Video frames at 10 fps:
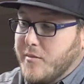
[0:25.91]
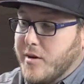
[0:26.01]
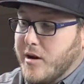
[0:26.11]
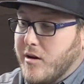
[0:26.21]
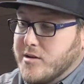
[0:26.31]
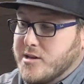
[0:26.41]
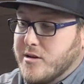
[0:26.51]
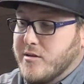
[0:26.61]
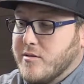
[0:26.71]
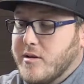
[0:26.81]
But
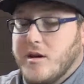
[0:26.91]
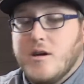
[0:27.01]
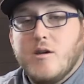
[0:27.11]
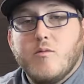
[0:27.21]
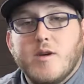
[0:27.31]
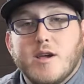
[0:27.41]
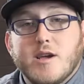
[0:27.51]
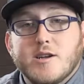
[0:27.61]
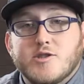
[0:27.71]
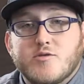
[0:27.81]
also we
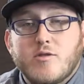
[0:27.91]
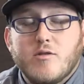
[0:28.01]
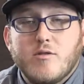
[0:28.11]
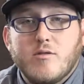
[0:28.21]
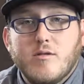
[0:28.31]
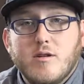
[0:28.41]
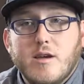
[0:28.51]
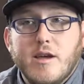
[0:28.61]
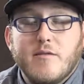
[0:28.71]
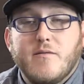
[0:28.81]
can control
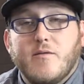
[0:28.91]
if,